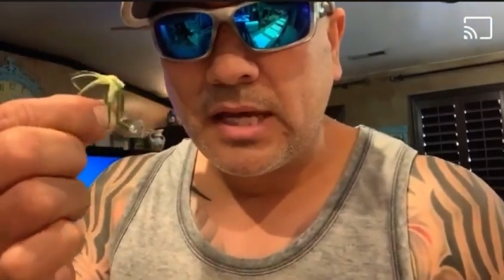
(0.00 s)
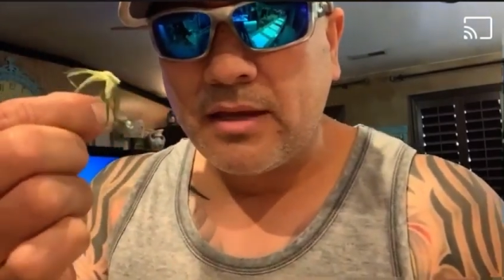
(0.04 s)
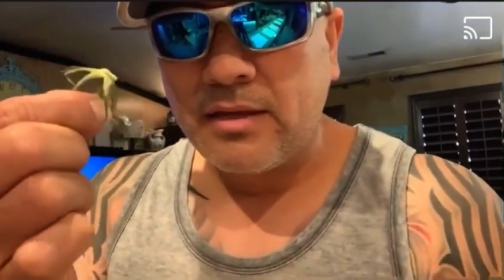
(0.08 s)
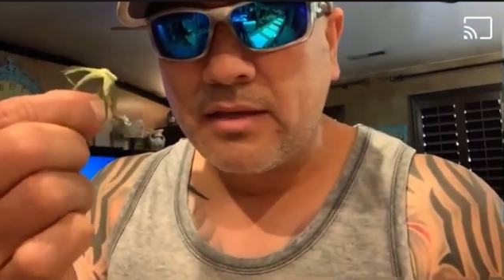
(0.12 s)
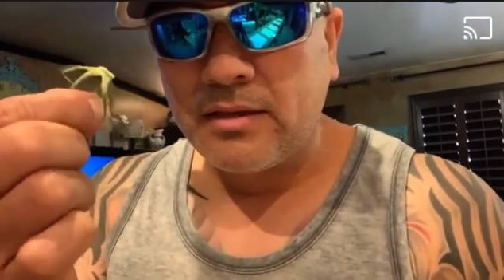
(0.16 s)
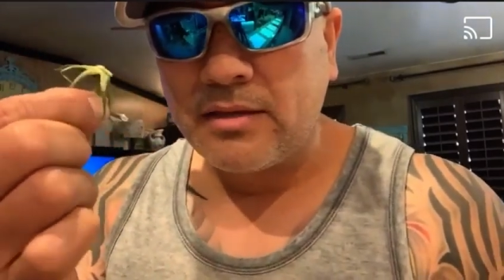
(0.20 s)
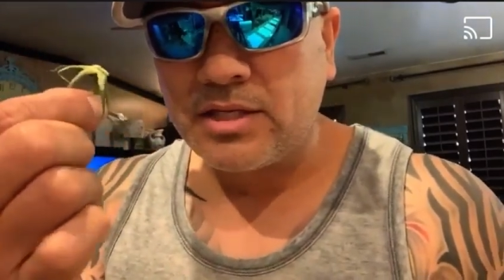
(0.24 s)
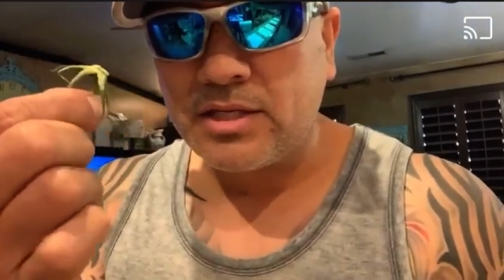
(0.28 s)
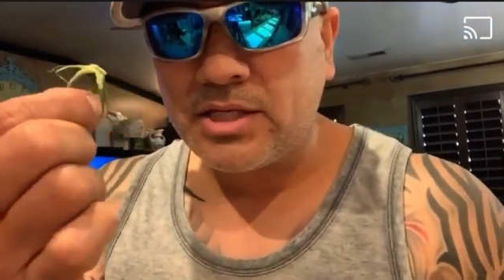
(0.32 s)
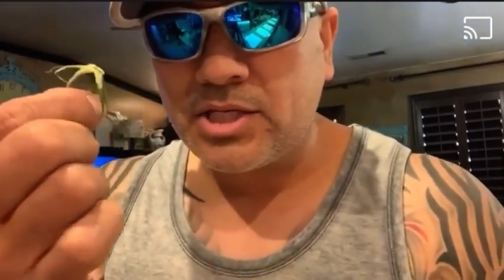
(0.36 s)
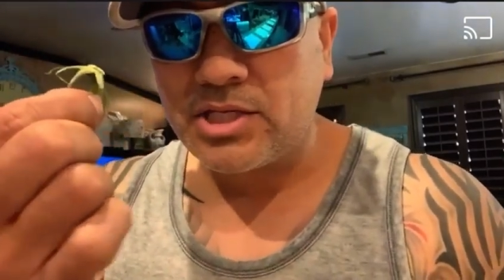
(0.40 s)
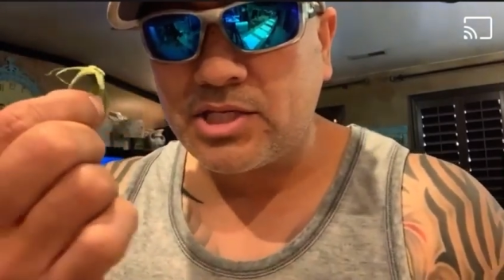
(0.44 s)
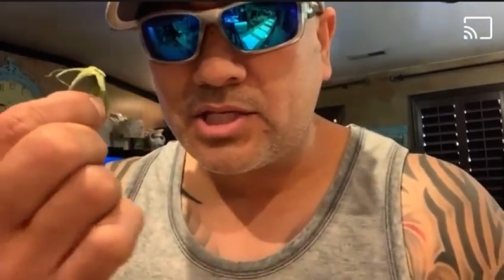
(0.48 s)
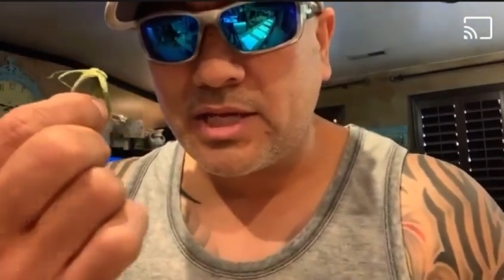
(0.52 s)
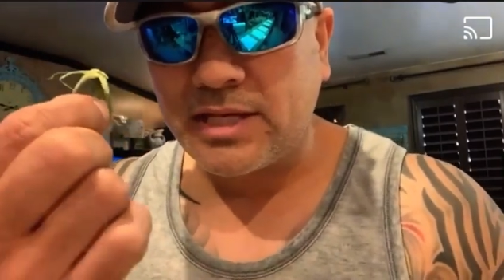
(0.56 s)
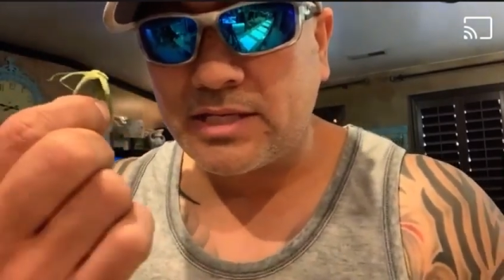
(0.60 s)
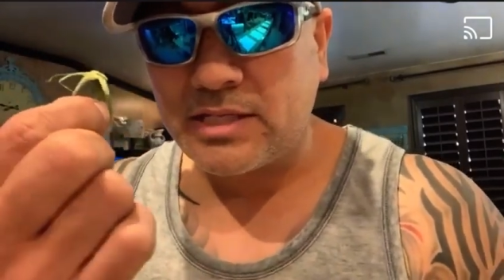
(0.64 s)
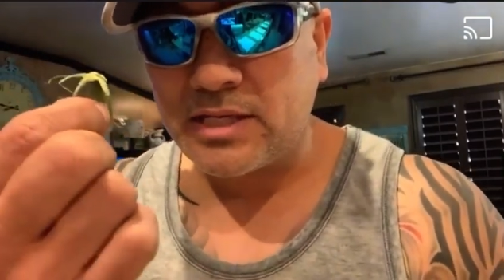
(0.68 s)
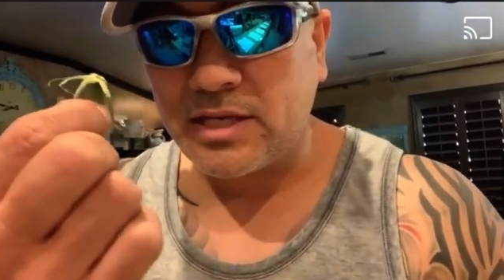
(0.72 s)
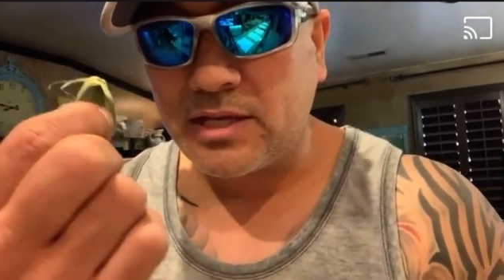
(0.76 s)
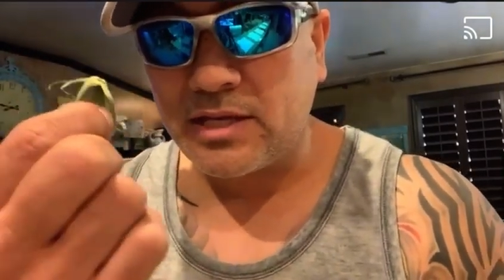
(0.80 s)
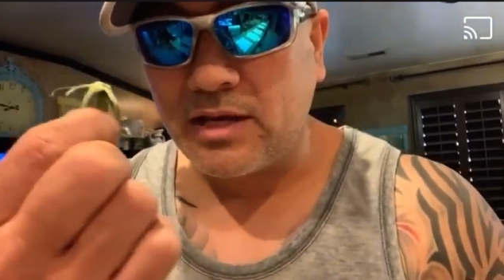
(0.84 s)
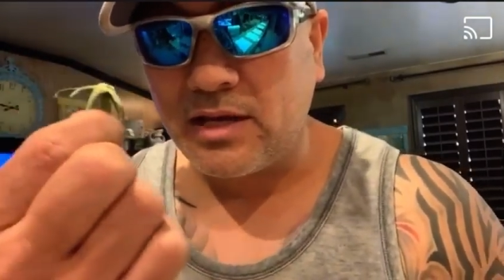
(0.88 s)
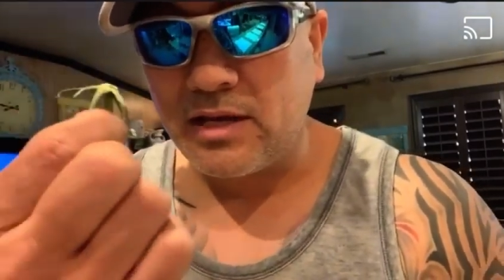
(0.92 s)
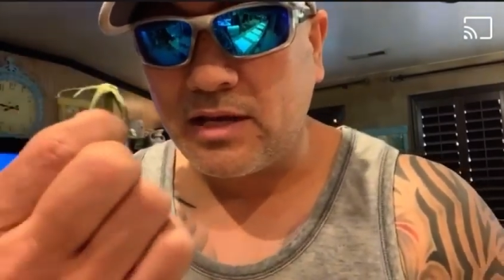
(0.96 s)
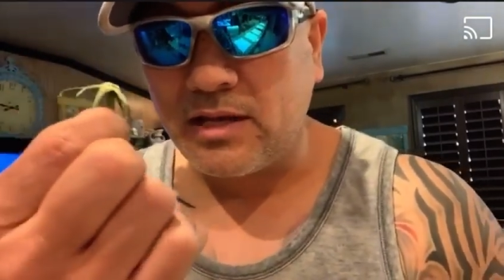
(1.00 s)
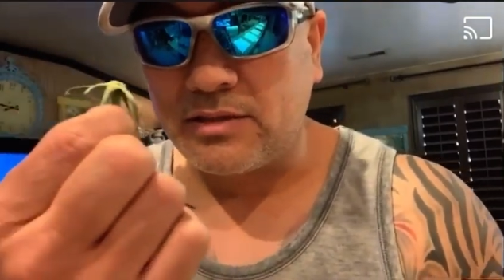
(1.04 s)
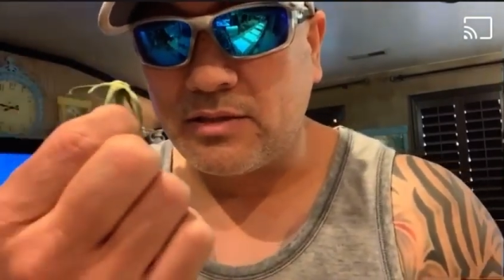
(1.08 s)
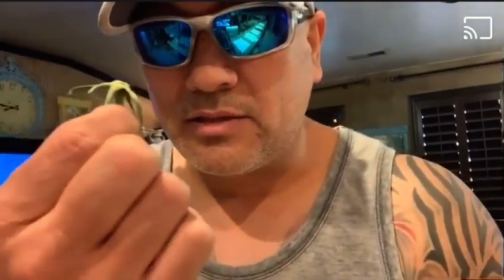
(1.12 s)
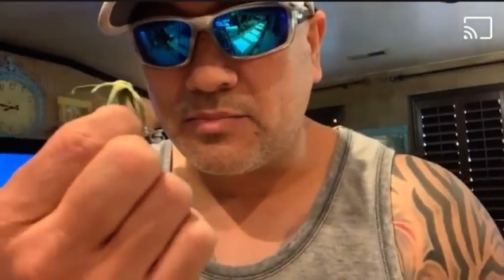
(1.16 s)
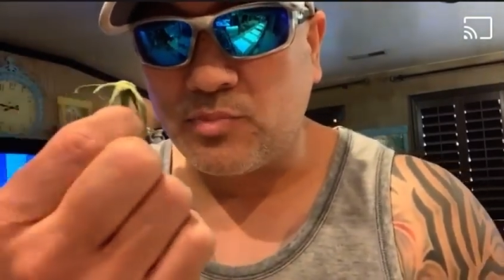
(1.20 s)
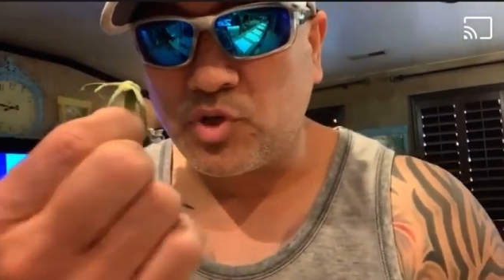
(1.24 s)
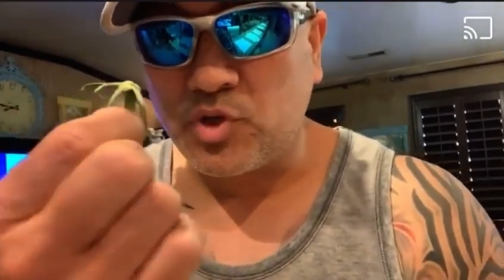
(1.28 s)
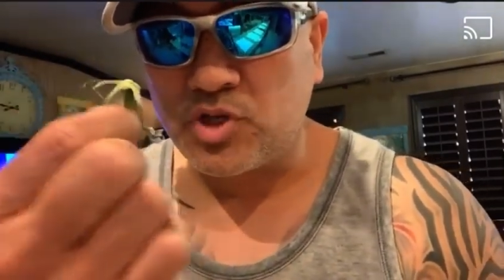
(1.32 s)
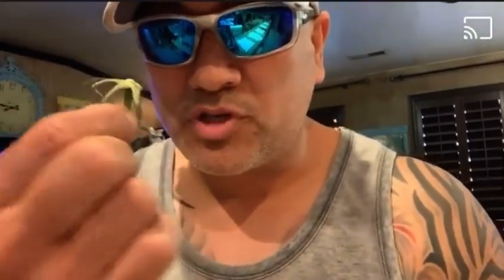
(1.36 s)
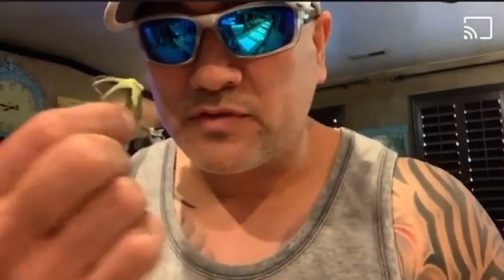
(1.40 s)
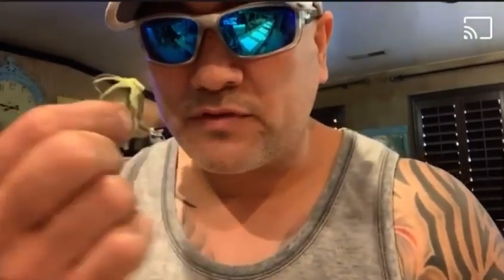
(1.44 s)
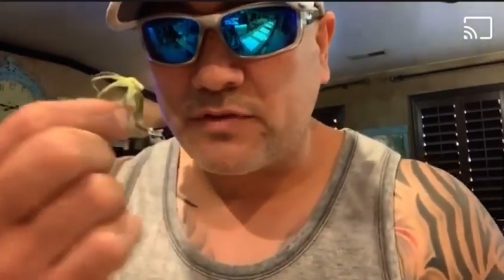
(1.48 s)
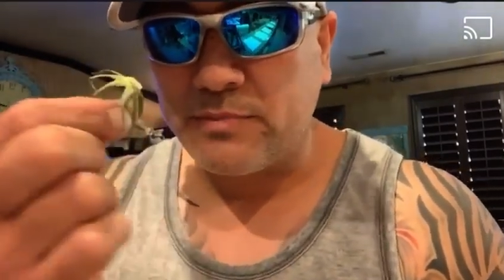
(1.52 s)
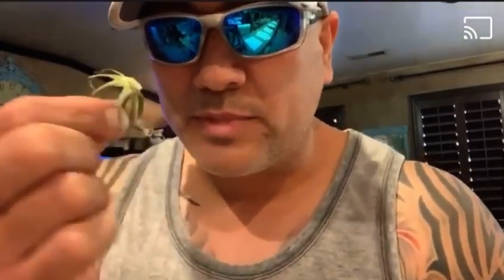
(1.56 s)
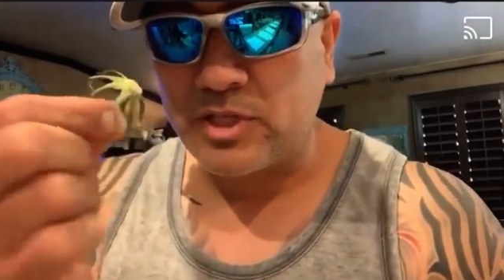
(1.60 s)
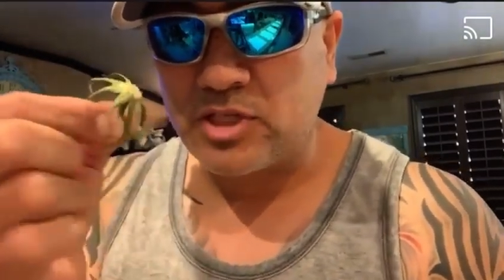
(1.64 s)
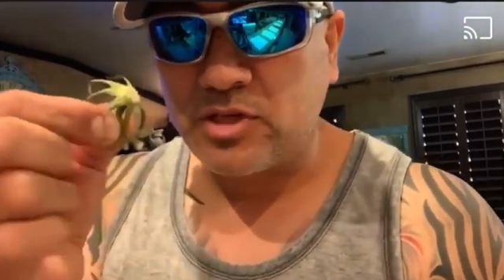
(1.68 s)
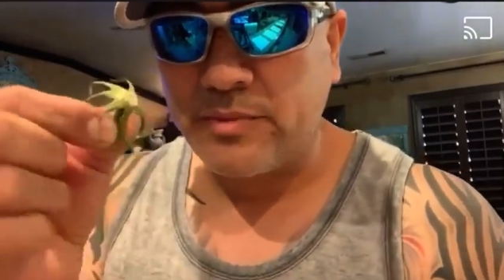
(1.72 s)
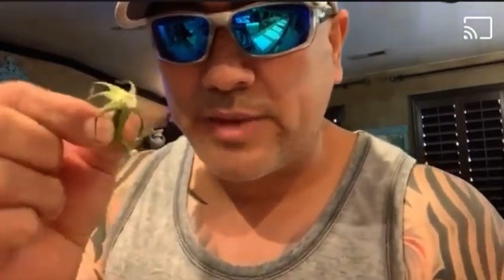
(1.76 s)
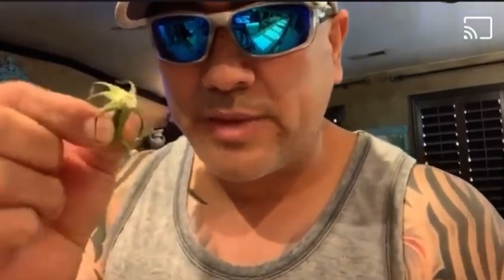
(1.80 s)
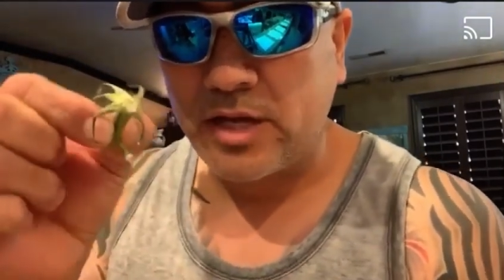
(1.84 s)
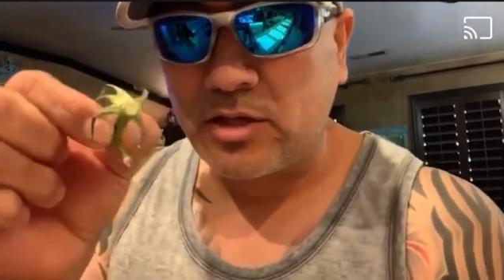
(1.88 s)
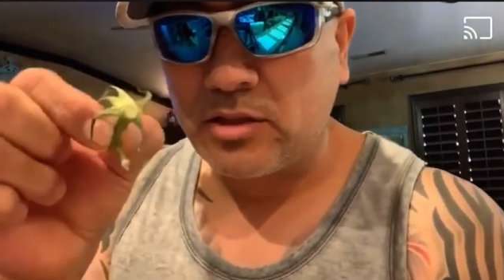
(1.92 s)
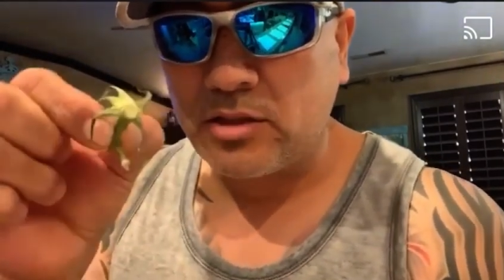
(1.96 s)
This is just the bush from a
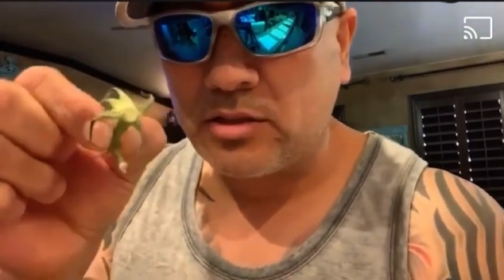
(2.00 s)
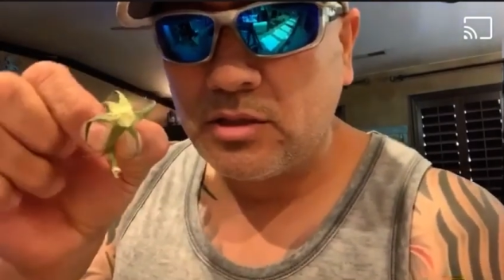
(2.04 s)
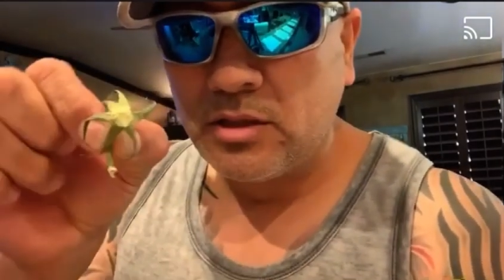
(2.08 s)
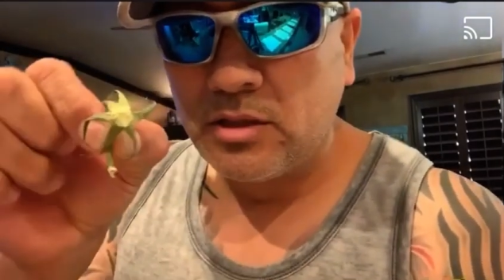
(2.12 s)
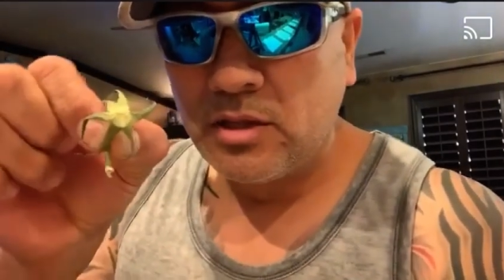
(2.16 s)
tomato.